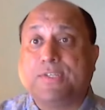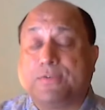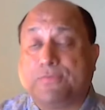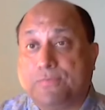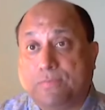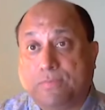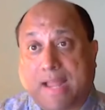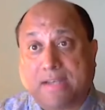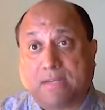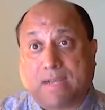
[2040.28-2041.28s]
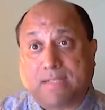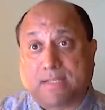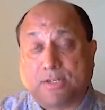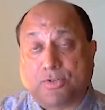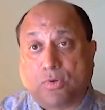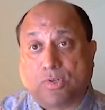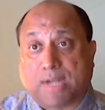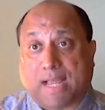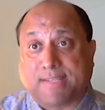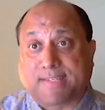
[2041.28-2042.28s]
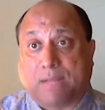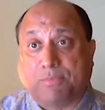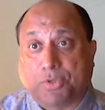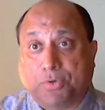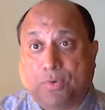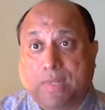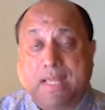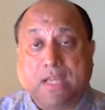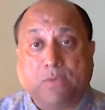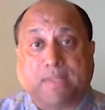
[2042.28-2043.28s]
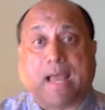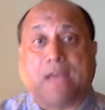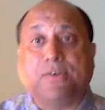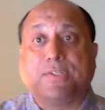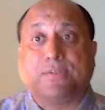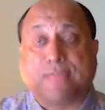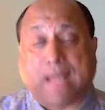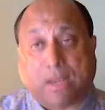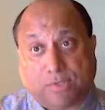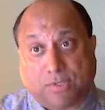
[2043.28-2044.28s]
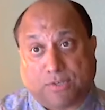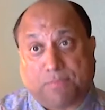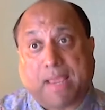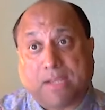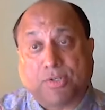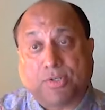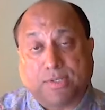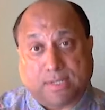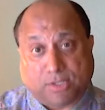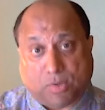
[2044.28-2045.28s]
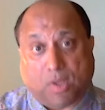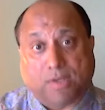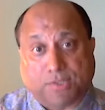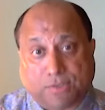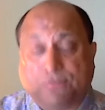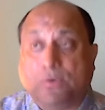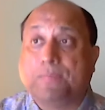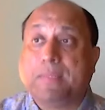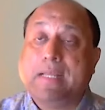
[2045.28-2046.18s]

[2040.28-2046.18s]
of randomized controlled trials come through with hundreds of thousands of patients and so on and so forth.